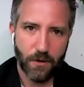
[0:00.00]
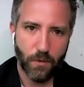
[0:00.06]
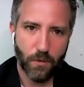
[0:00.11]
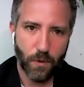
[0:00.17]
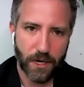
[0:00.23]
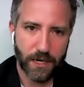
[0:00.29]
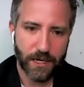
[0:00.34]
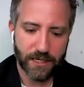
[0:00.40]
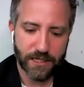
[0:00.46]

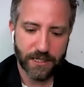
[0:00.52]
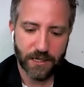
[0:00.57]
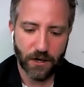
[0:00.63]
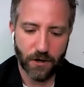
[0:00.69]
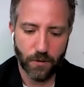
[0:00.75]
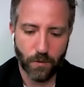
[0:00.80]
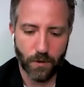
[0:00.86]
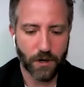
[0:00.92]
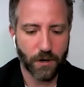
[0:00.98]
One is
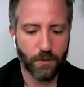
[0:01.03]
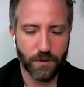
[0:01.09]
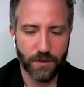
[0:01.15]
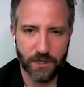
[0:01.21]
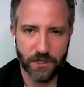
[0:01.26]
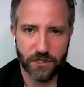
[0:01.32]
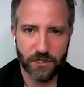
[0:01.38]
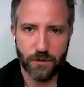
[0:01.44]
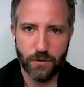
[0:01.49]
our work with
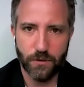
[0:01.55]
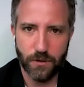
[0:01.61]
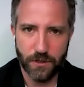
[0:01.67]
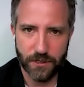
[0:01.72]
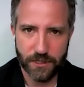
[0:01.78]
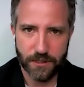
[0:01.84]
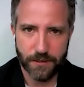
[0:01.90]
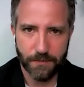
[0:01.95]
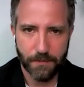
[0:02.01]
the
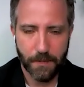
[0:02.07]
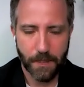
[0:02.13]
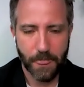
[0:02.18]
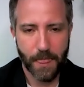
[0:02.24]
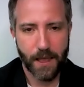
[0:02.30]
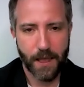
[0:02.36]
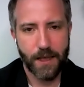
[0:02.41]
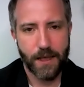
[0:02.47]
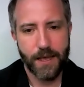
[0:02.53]
schools
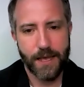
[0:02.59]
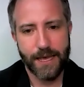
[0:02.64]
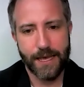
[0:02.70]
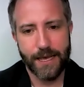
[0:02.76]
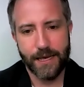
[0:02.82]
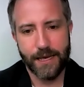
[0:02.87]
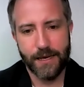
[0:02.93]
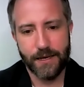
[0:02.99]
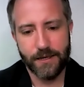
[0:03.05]

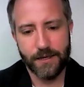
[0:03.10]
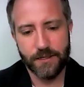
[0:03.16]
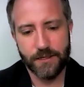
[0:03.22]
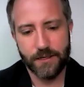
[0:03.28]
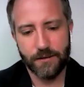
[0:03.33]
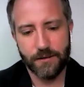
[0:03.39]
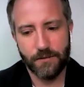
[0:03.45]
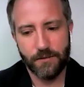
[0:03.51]
and